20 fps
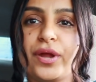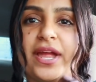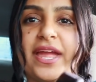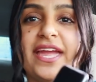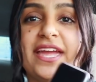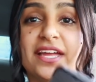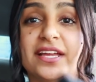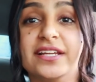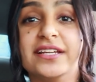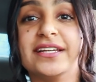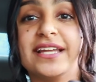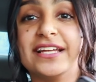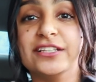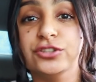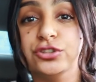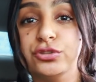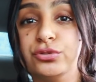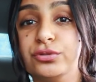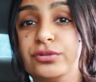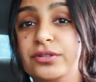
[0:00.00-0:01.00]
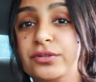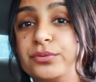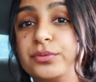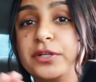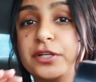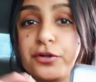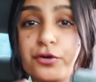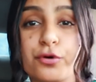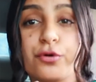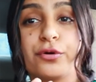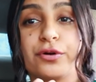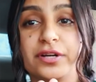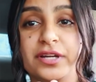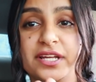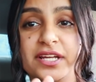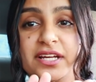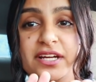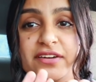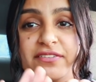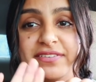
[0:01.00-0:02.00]
in and do the
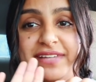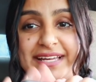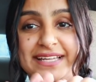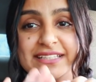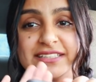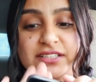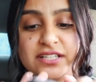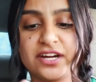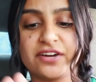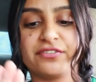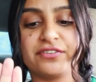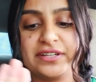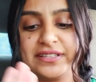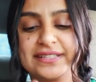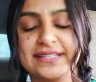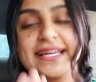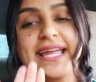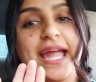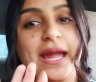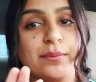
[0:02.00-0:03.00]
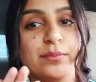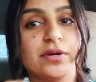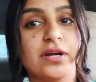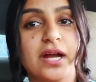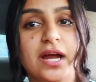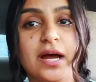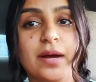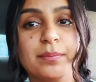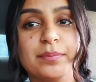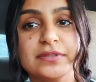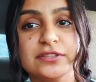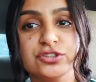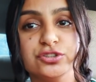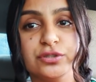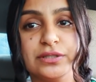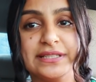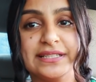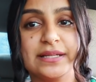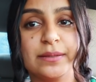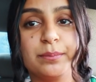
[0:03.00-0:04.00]
recording of like covering the camera up and
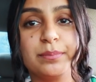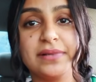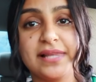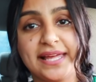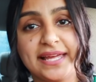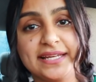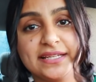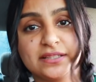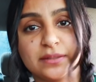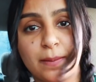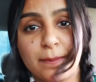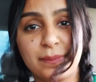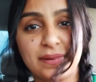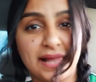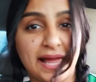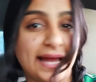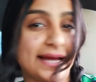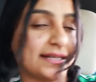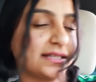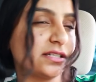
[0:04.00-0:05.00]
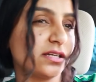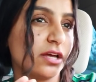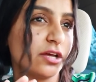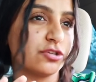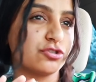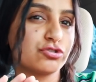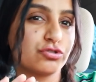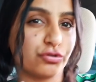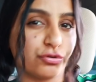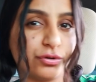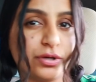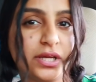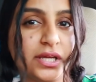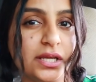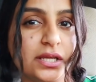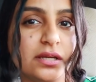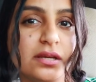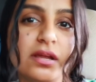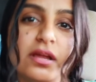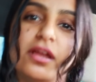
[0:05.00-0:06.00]
doing a blank black
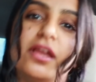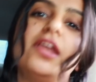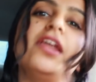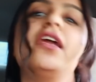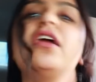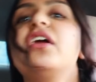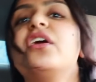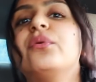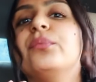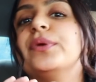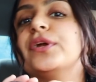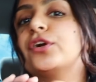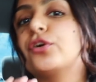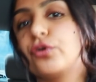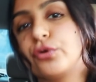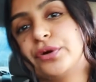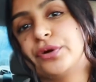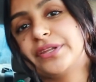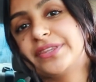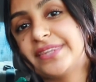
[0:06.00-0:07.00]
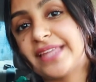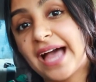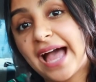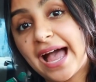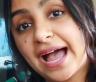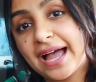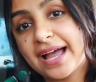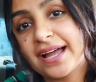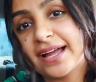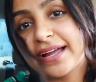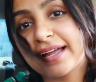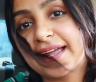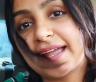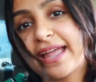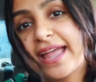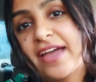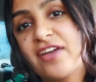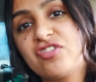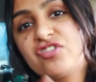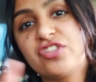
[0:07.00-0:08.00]
screen. Record that,
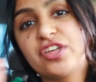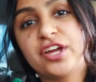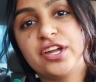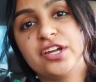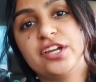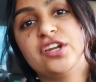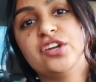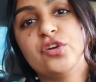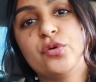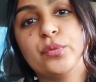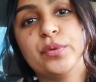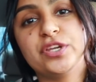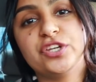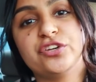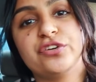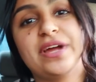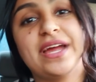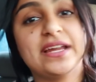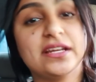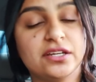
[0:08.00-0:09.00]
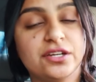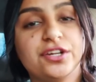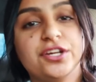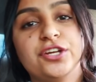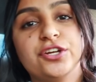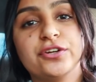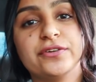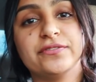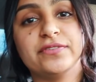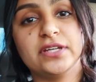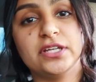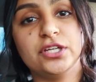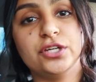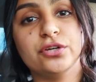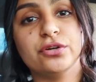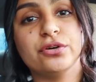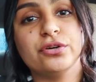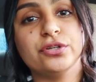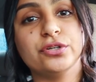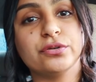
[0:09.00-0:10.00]
and then when you're editing your
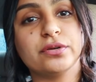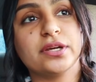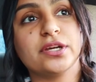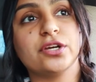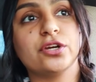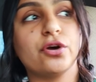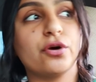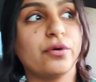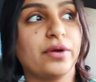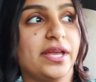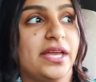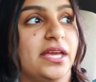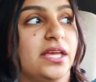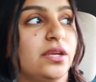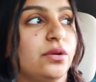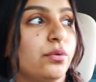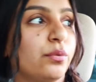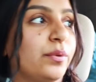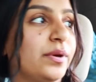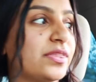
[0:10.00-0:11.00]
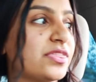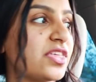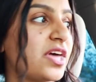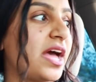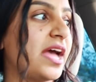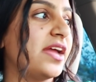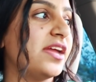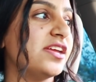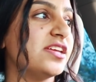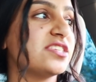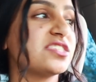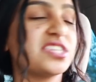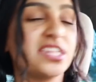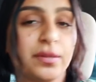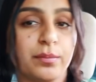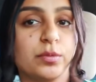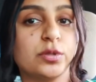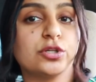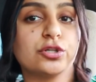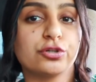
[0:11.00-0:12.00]
video, you can go in with a
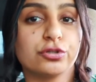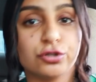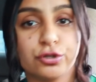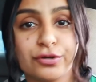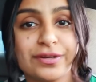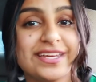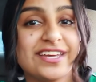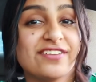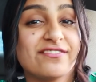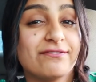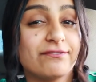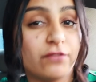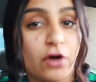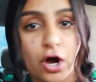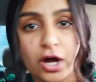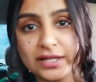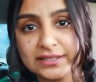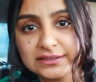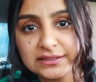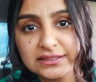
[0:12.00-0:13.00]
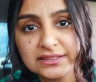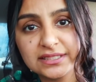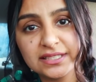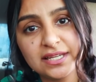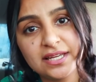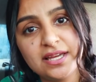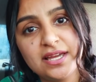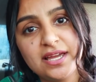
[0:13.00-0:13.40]
similar looking font